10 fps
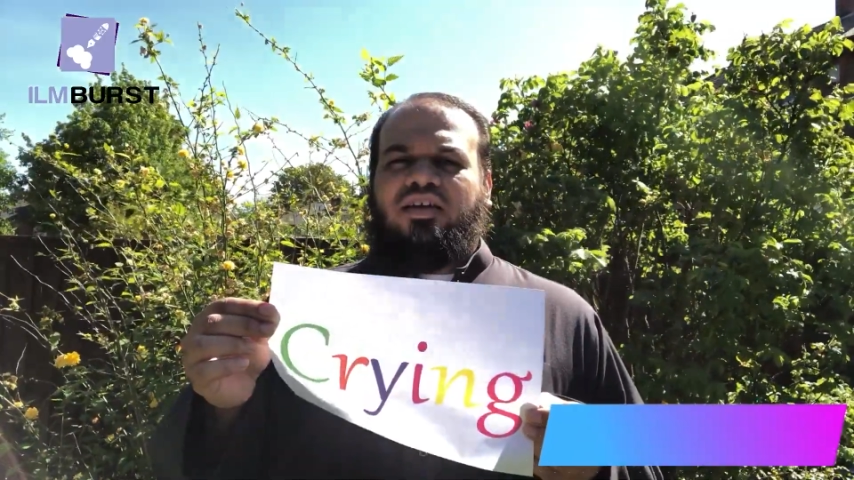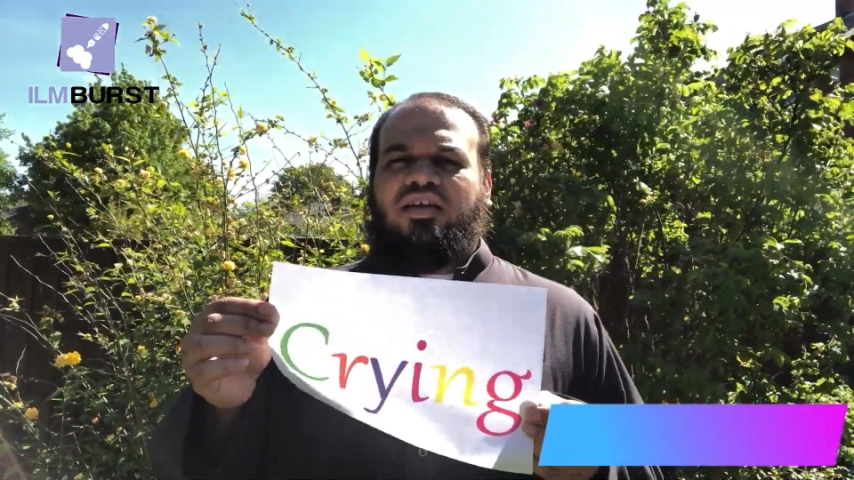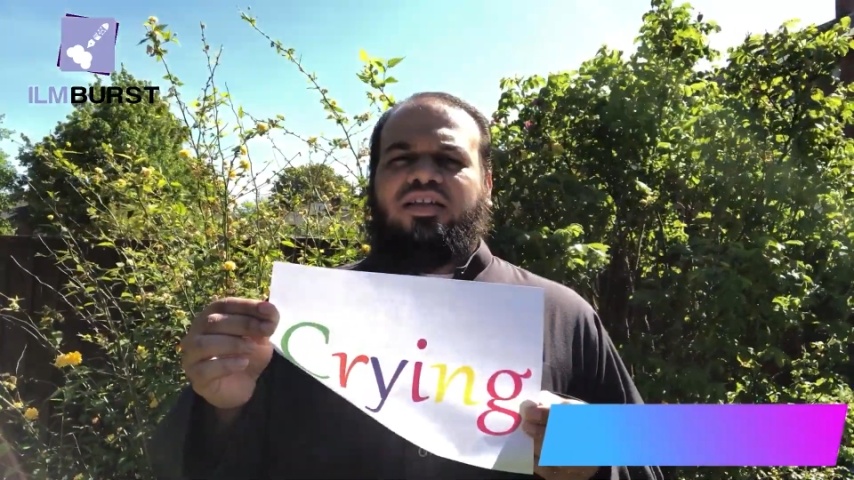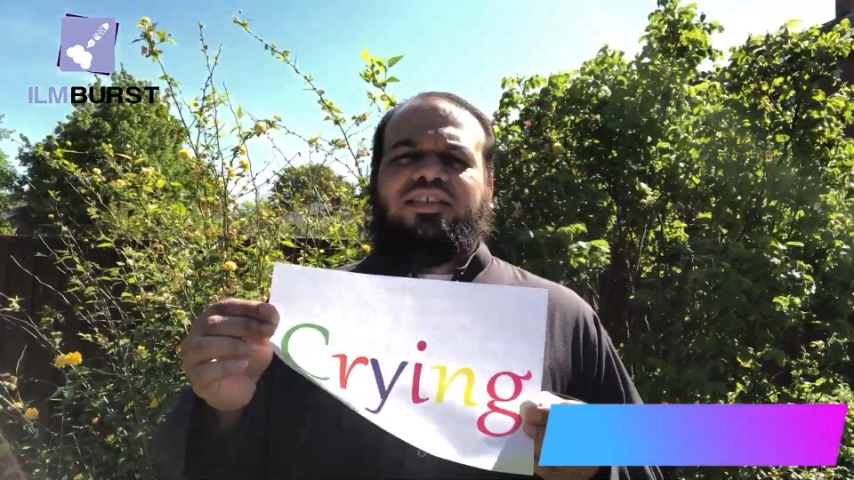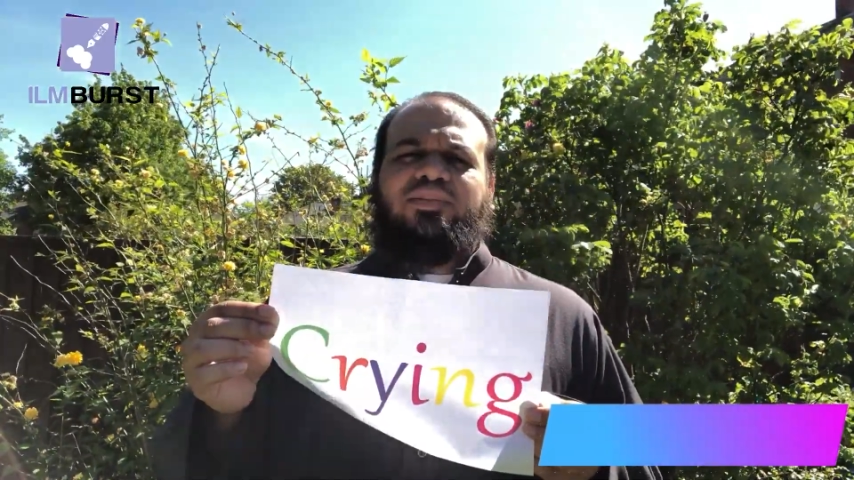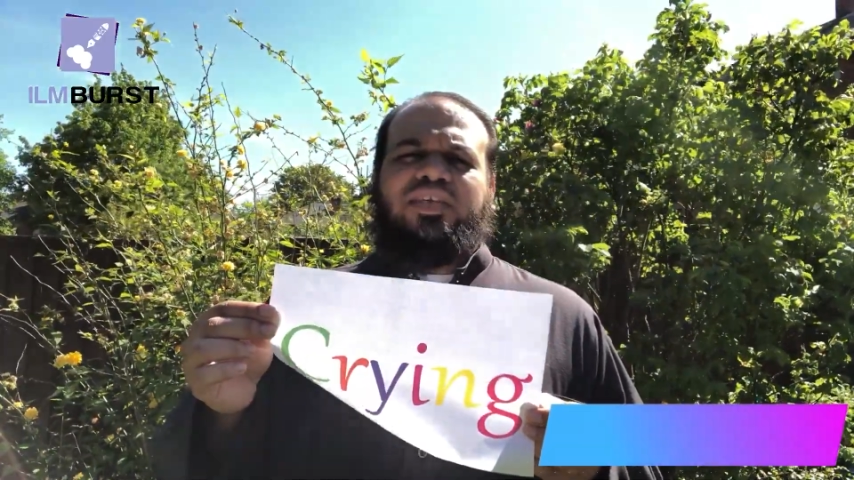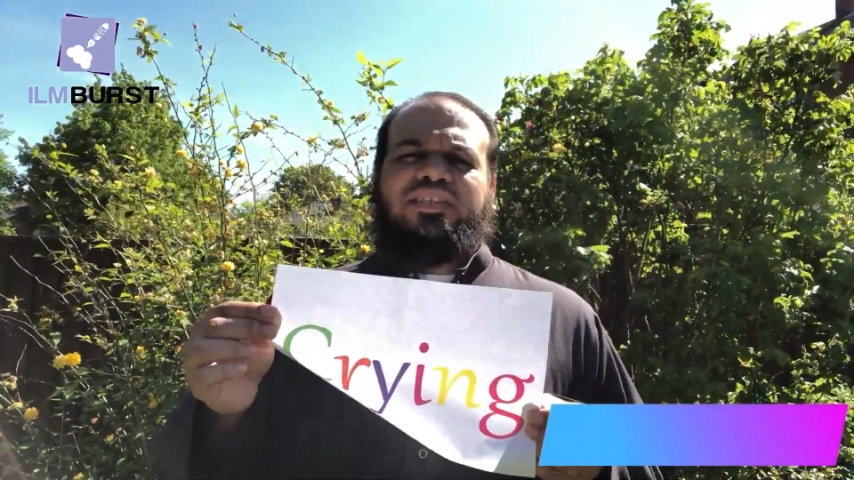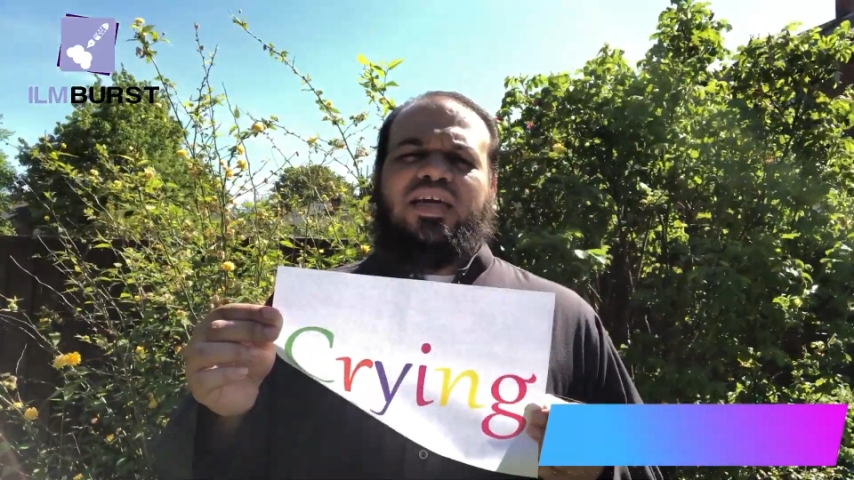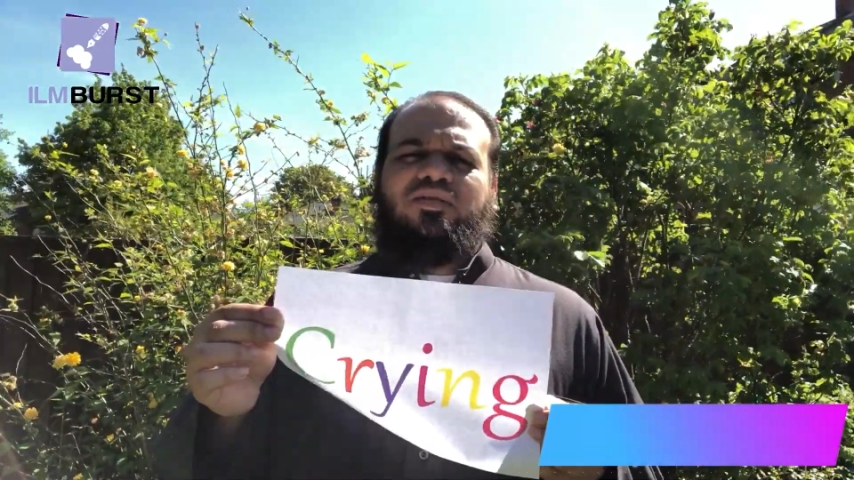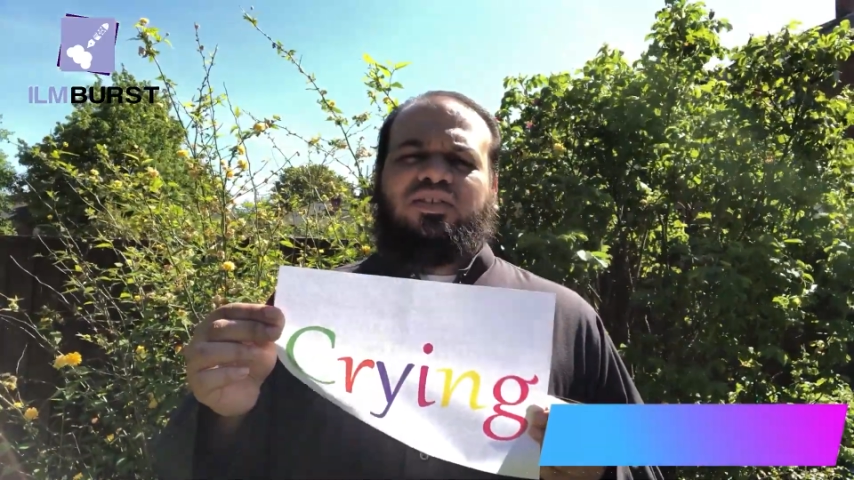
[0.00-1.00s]
Now this may
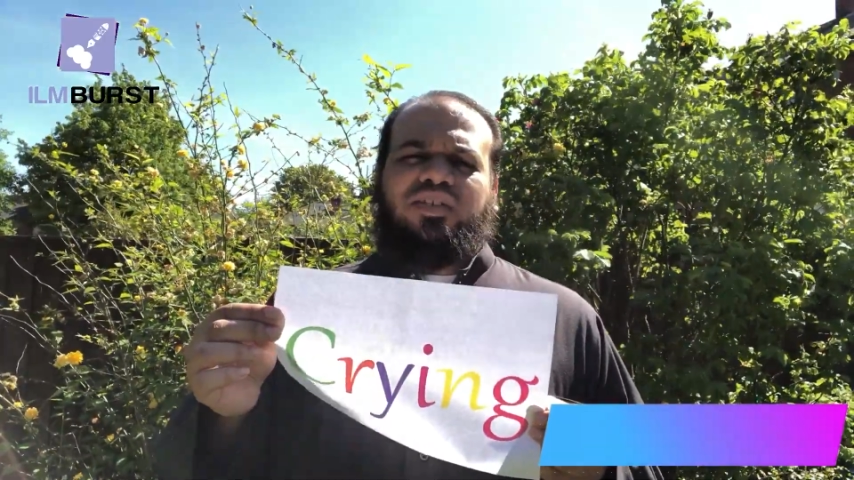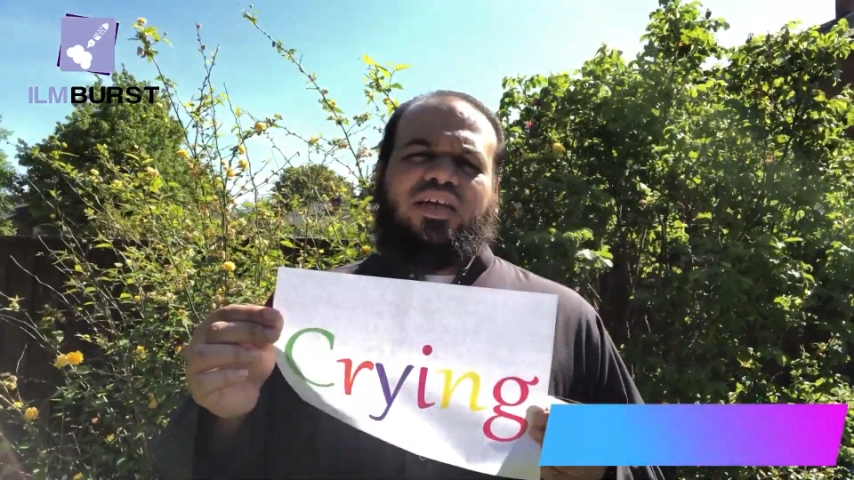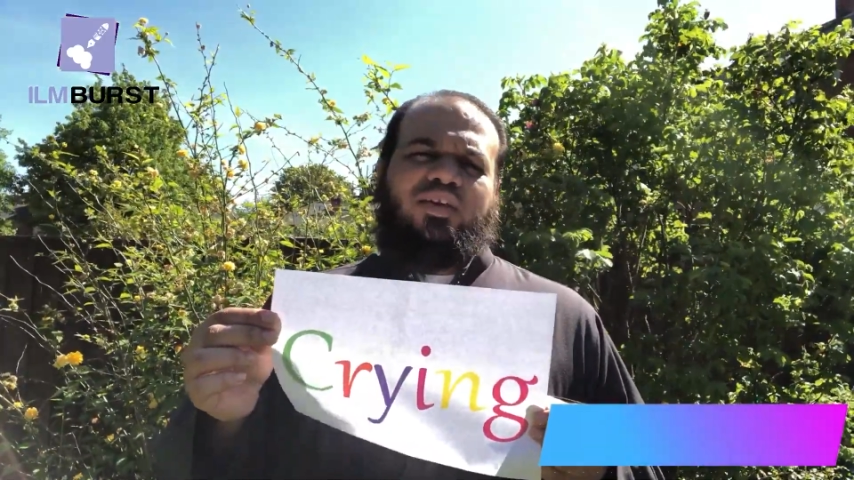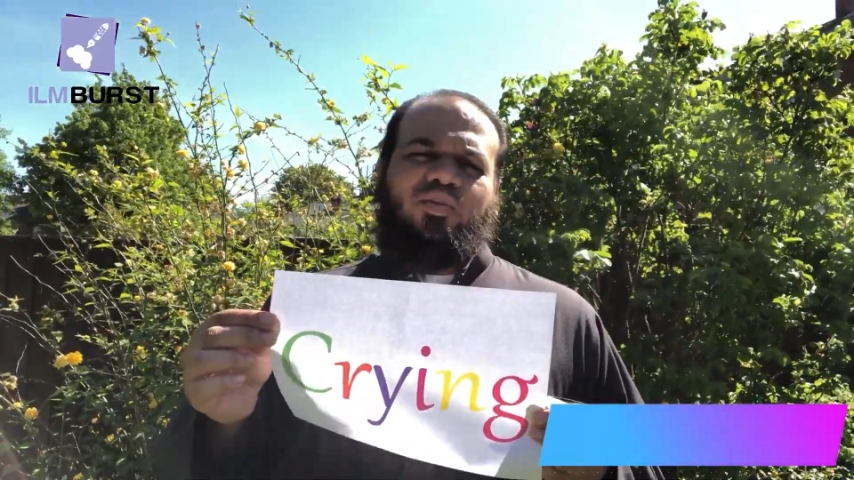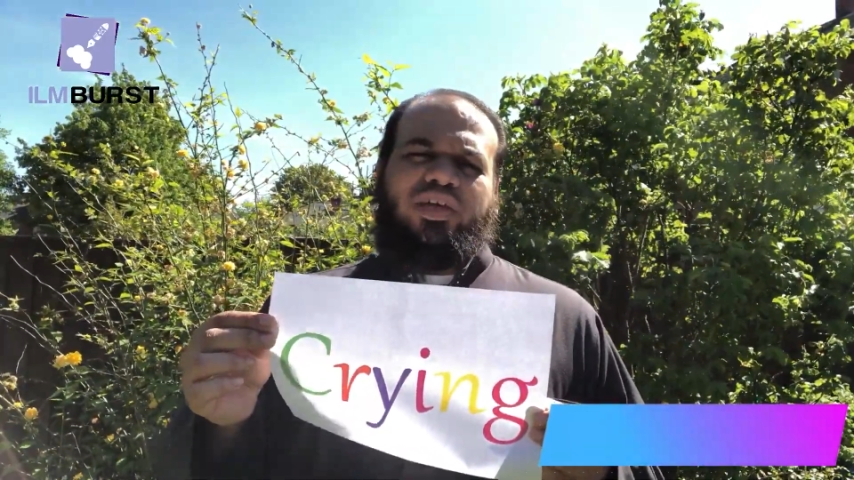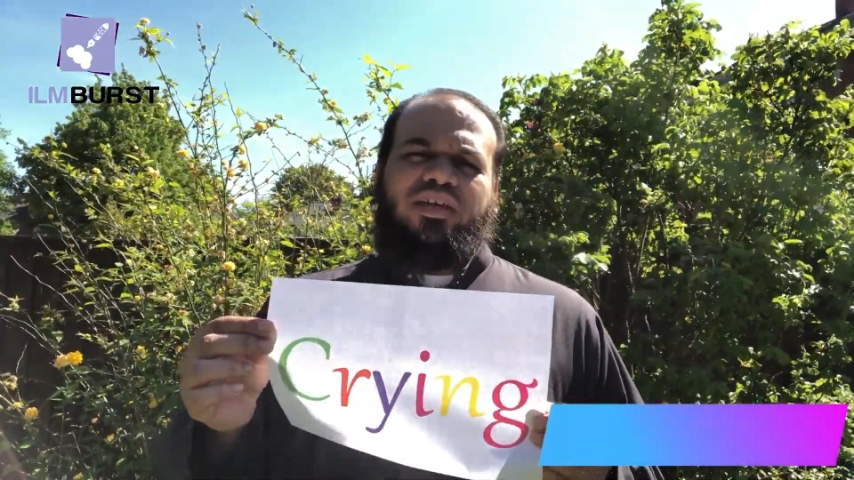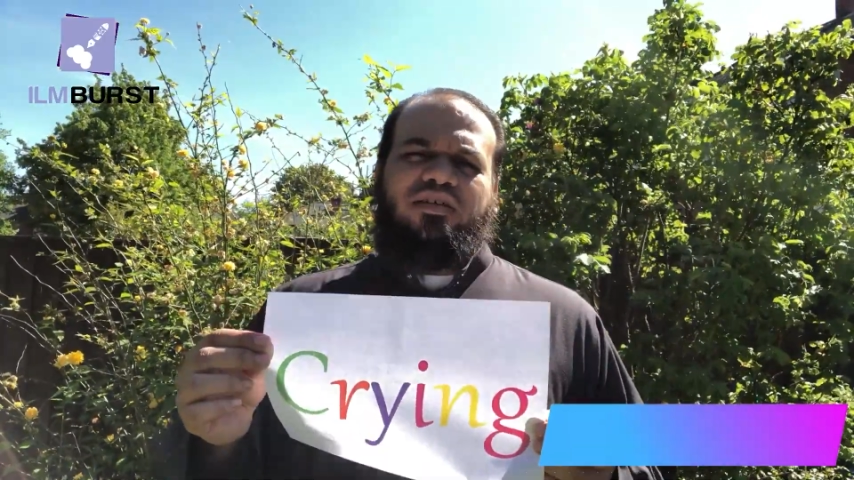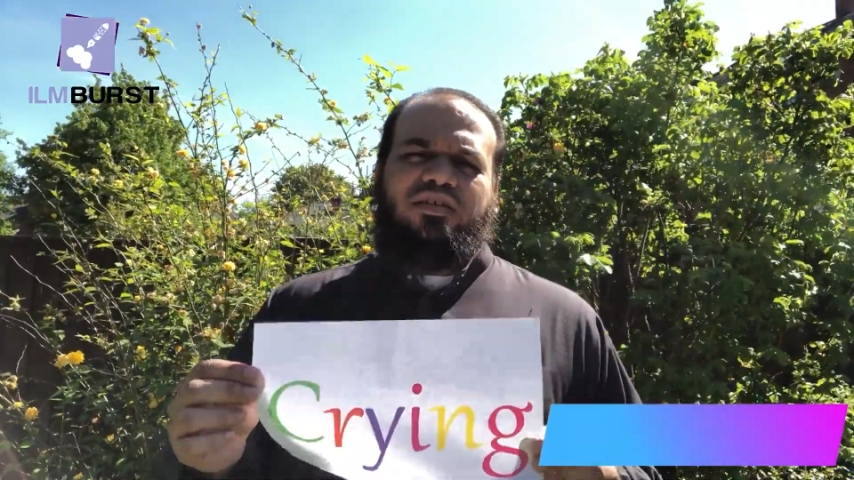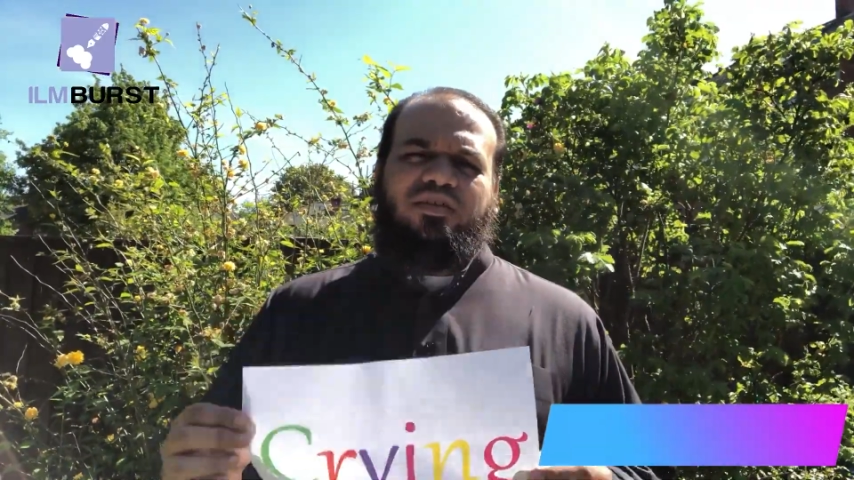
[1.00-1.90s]
sound slightly weird.